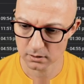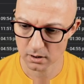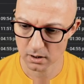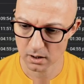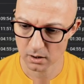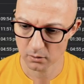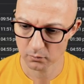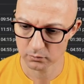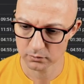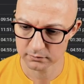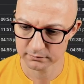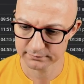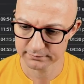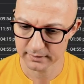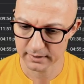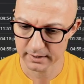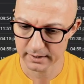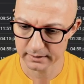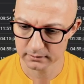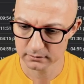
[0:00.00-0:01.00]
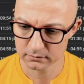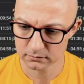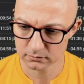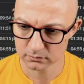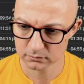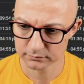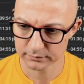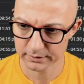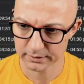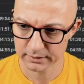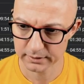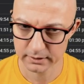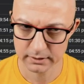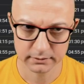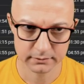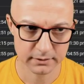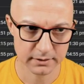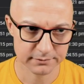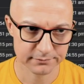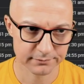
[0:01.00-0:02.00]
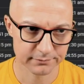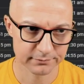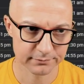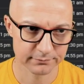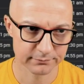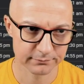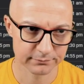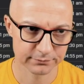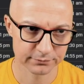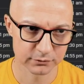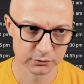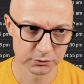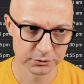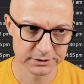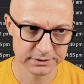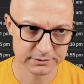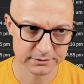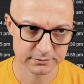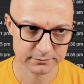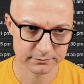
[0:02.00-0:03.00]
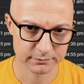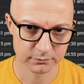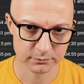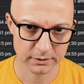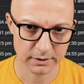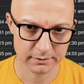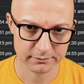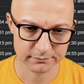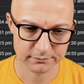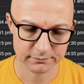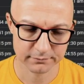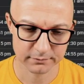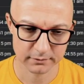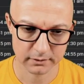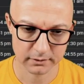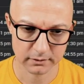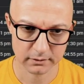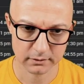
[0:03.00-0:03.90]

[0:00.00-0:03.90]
our file over here. That's fluid, so that's a